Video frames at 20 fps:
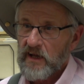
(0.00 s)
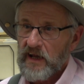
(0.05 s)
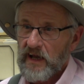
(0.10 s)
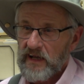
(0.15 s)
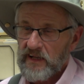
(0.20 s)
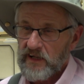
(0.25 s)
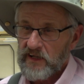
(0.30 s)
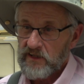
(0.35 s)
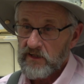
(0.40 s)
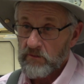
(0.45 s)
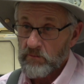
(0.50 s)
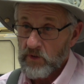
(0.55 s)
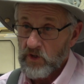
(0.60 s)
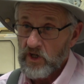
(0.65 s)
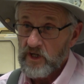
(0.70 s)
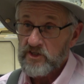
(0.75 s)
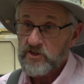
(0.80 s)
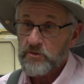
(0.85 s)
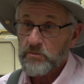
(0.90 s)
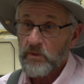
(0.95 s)
and that the
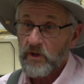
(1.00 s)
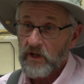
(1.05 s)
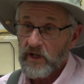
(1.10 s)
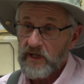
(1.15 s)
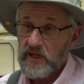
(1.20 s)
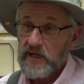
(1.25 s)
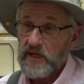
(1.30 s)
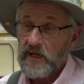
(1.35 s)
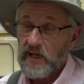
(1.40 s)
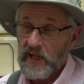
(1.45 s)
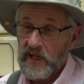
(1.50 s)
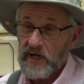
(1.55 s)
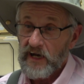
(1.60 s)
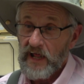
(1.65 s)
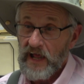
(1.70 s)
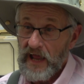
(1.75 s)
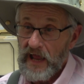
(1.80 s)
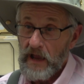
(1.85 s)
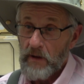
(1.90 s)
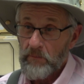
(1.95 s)
municipal league let it
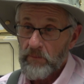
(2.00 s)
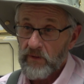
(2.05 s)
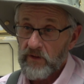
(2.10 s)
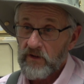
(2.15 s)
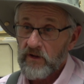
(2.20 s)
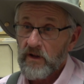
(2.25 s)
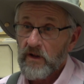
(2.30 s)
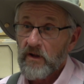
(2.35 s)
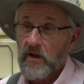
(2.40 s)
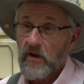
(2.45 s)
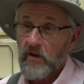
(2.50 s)
happen